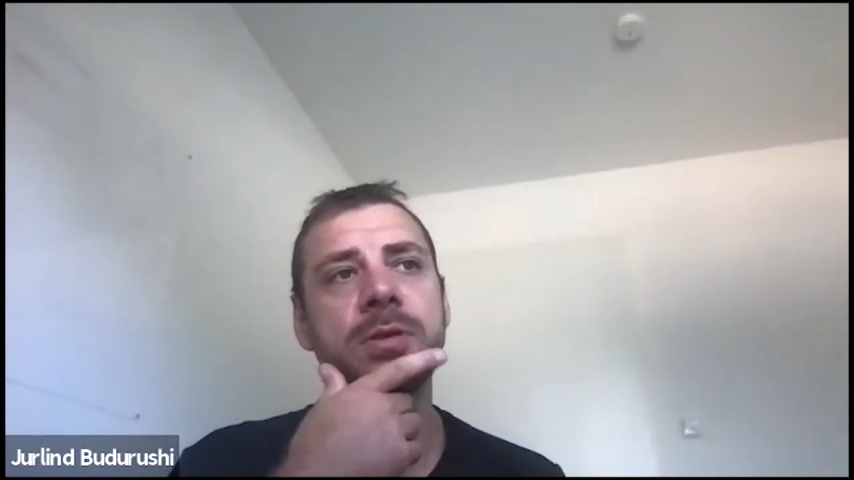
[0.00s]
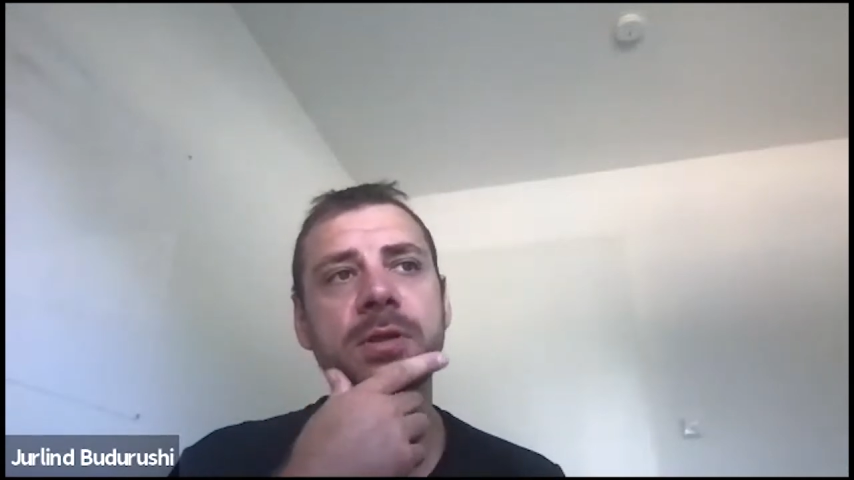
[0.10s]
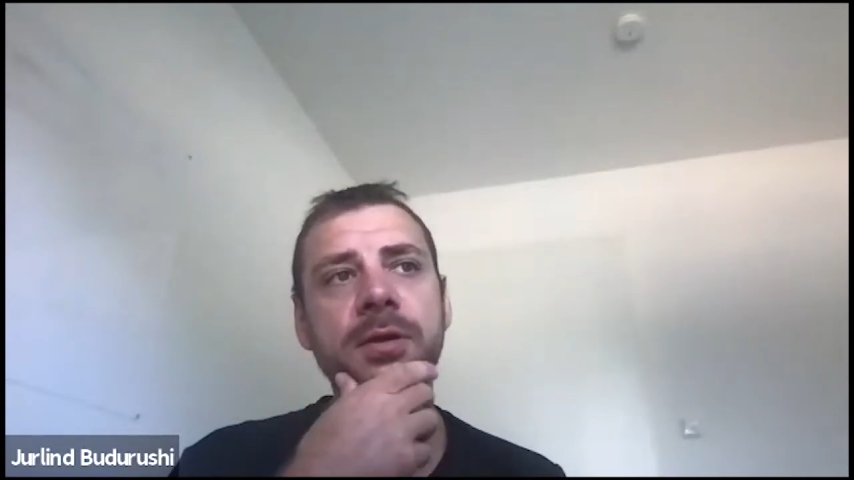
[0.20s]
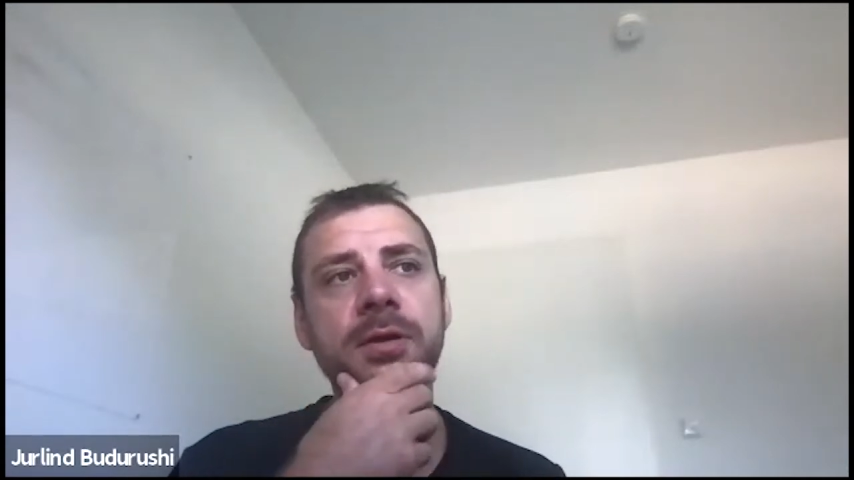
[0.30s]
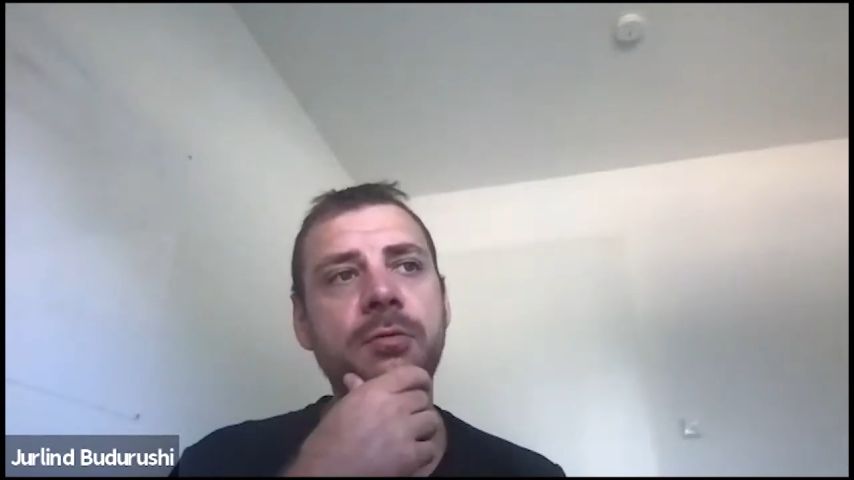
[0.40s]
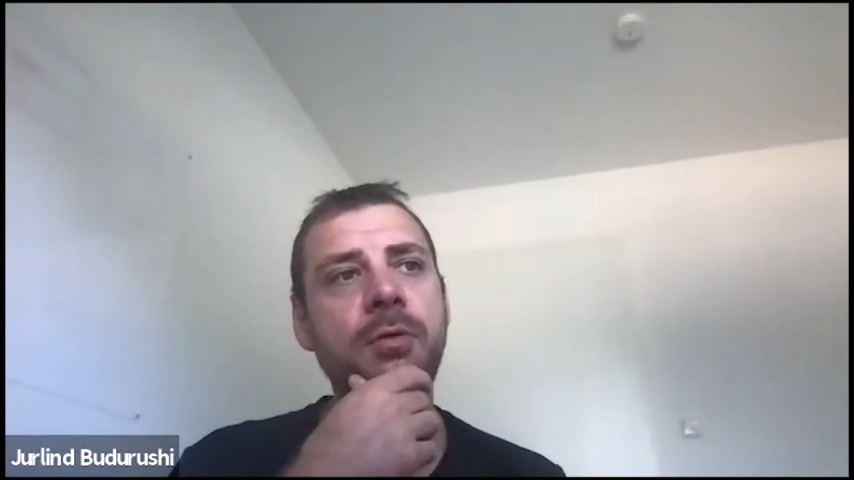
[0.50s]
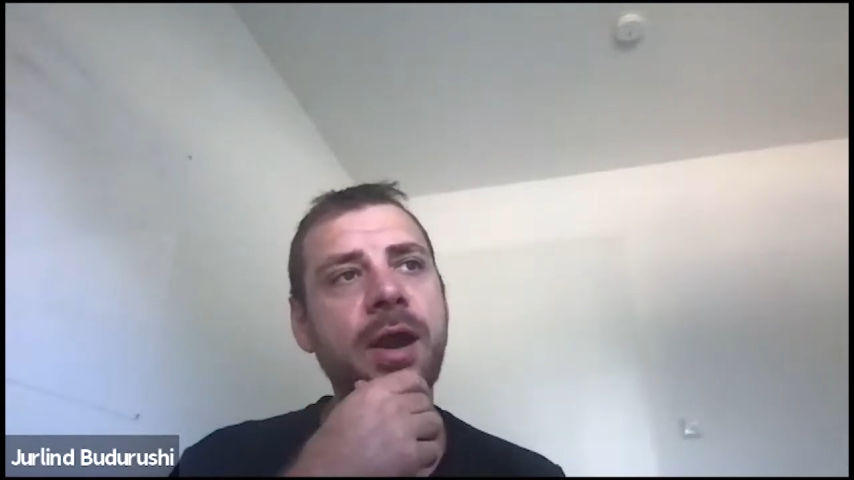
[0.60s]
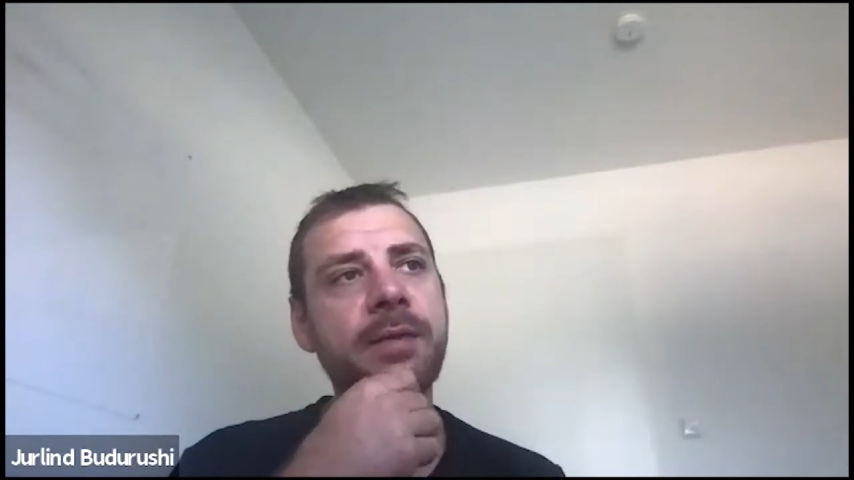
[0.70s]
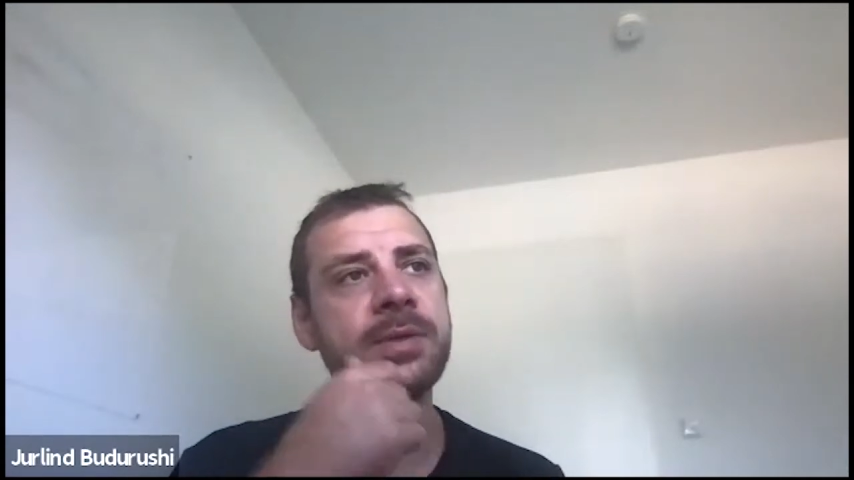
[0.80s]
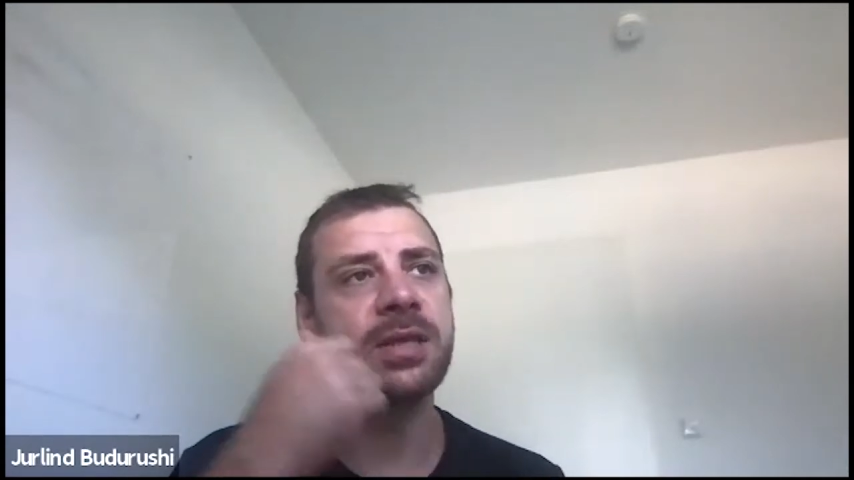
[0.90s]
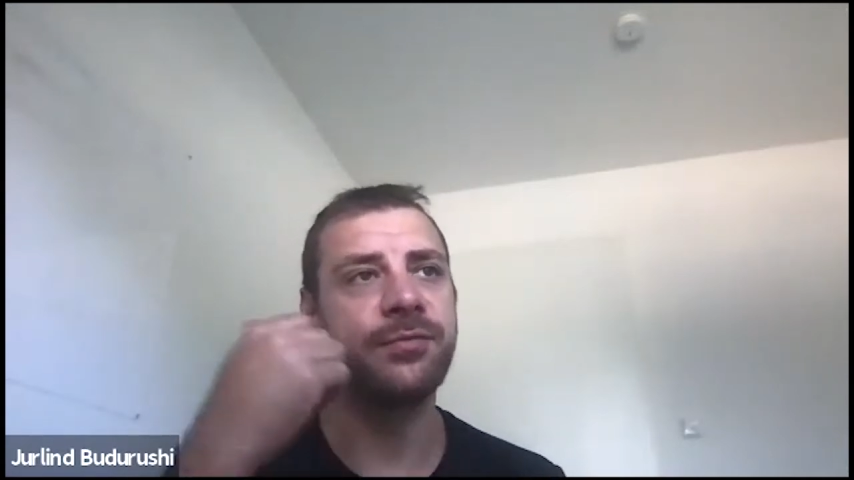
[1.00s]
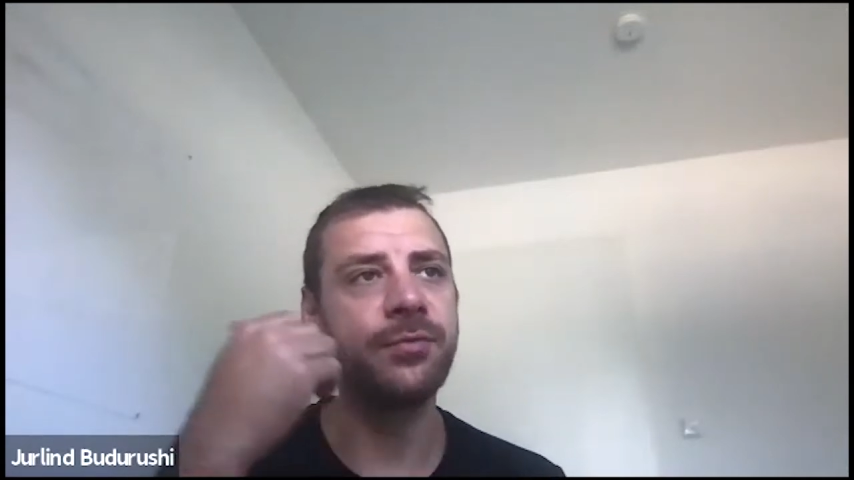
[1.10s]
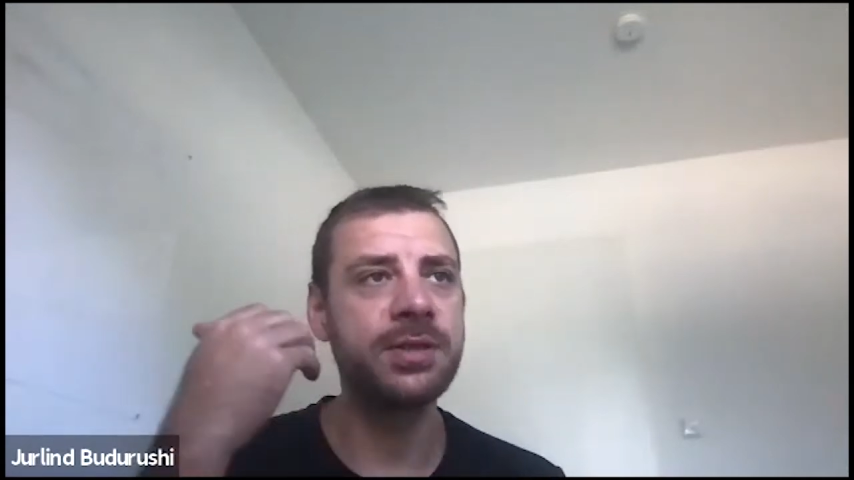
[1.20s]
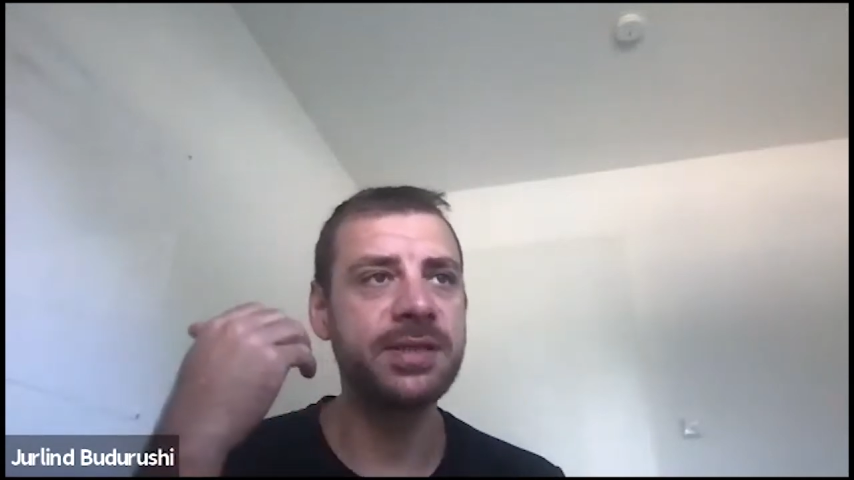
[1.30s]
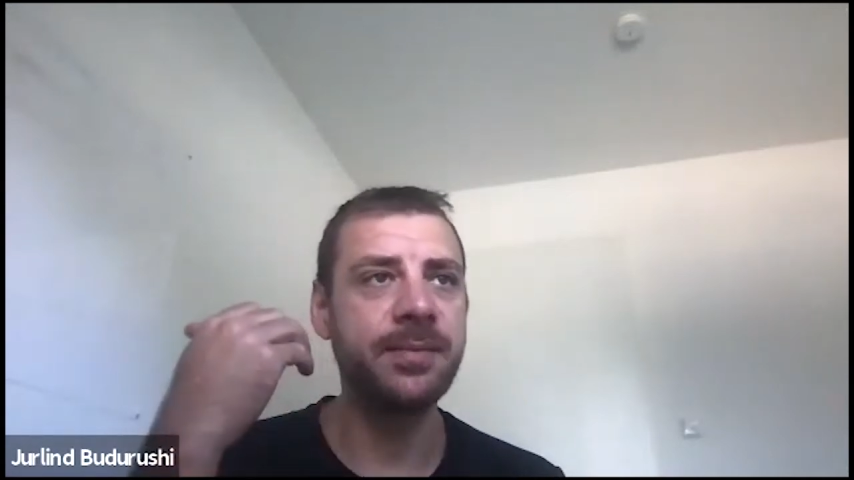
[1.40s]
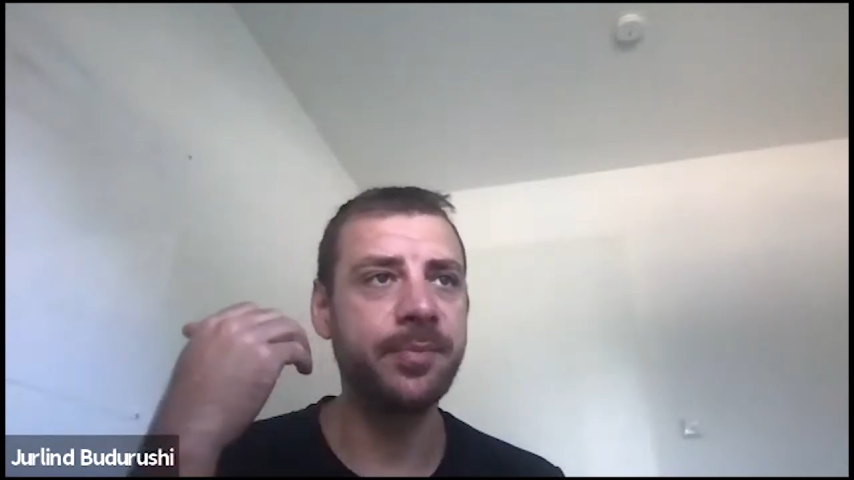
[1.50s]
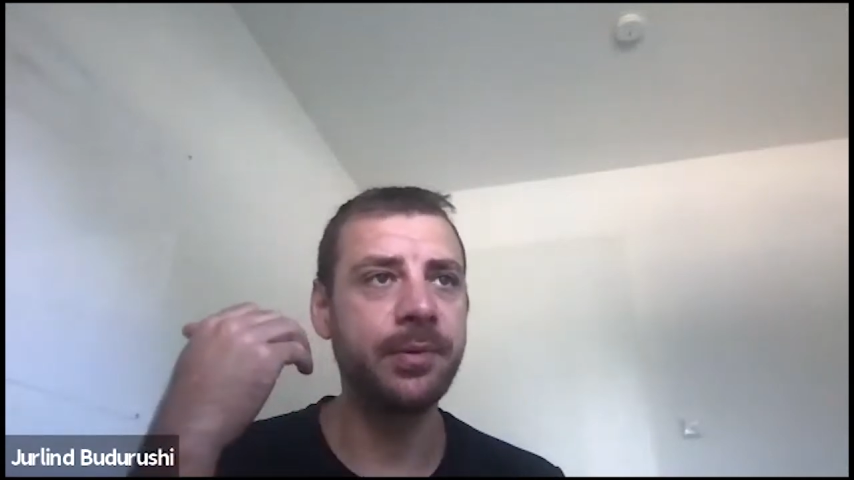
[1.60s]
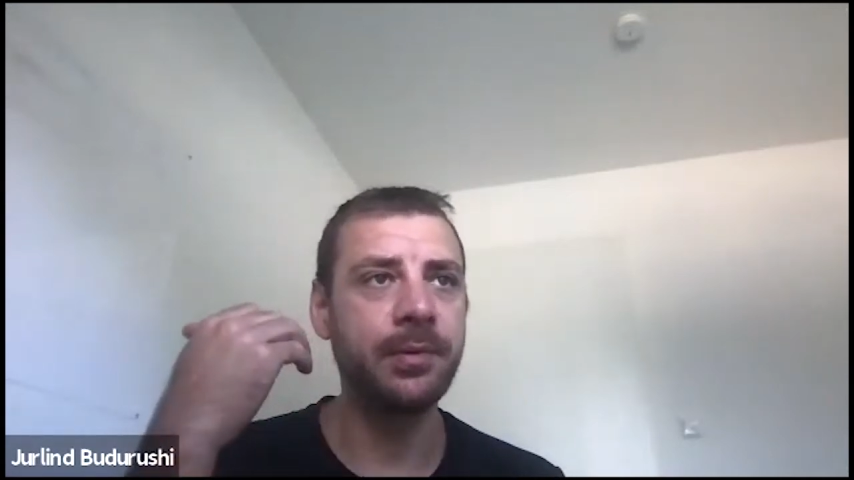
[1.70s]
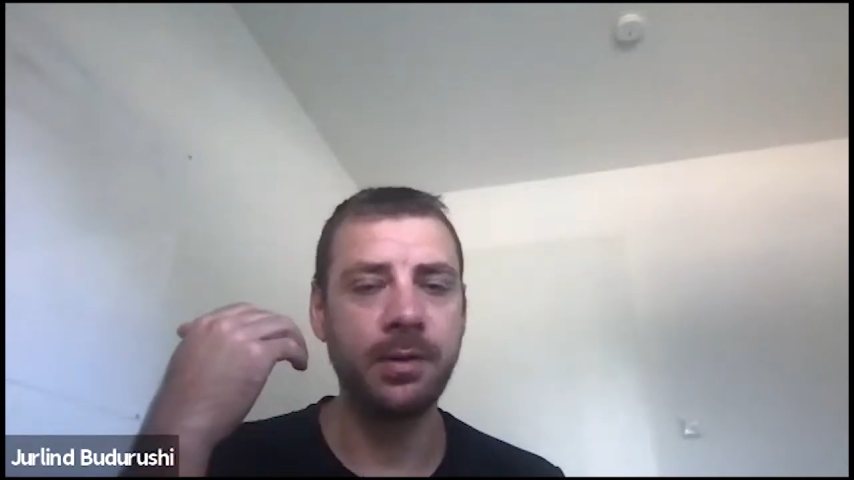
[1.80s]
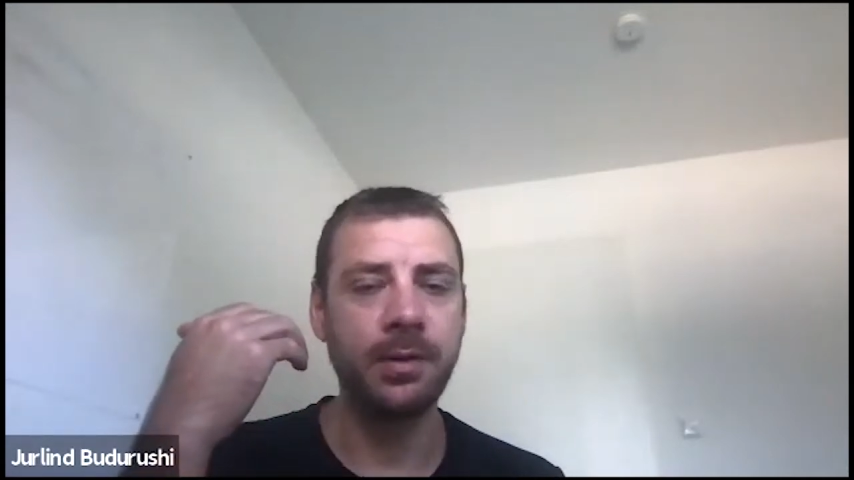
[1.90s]
requirements are, for
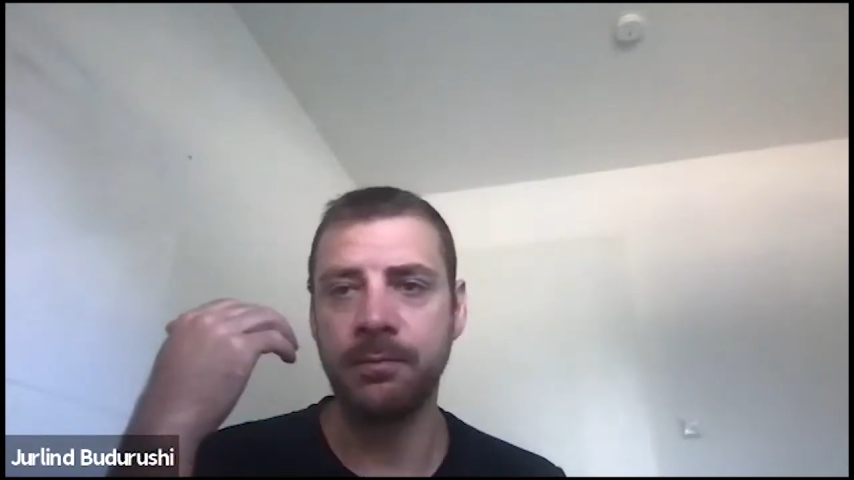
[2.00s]
example,